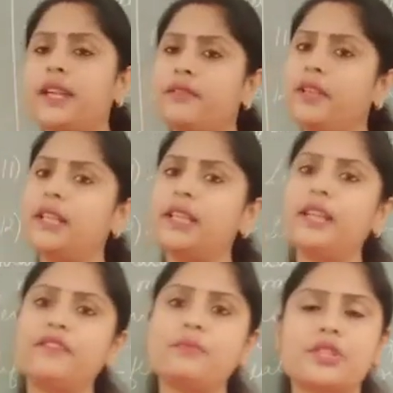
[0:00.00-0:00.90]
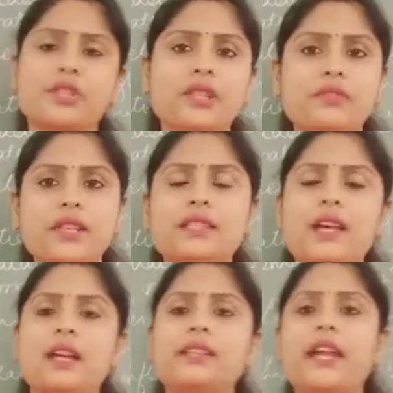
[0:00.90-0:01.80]
Definitely if the machineries
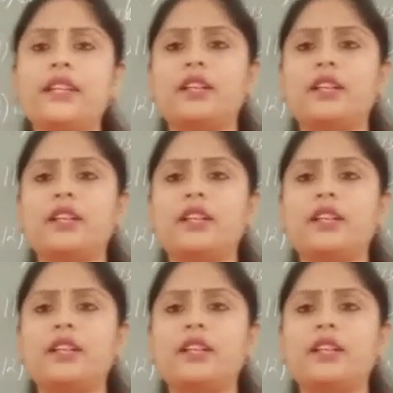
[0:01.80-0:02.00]
are there,